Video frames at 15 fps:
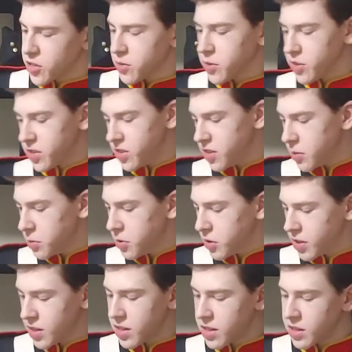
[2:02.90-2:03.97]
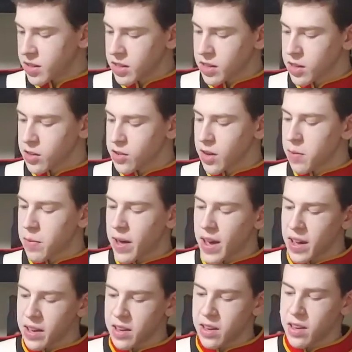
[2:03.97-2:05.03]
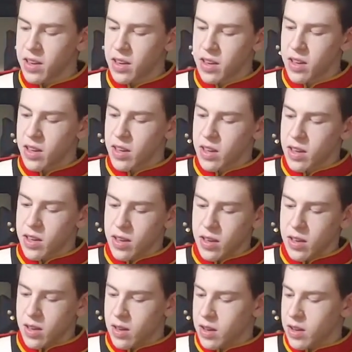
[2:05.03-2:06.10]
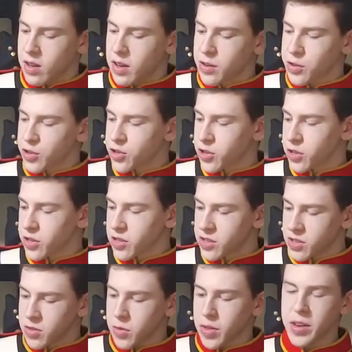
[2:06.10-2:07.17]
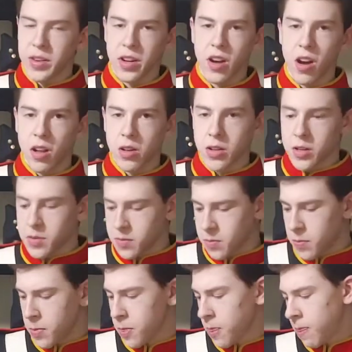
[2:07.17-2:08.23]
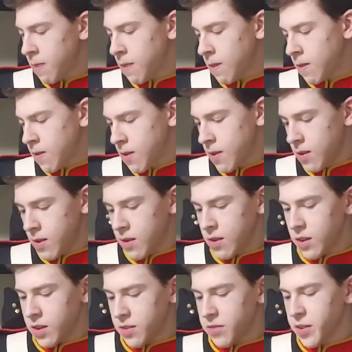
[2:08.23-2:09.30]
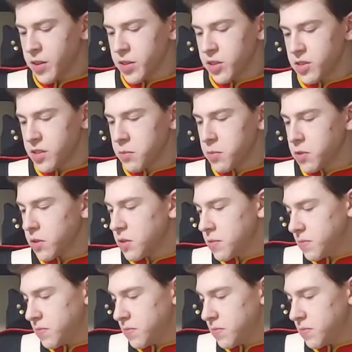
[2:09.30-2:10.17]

were just simple gray back undershirts without a collar. Fairly simple.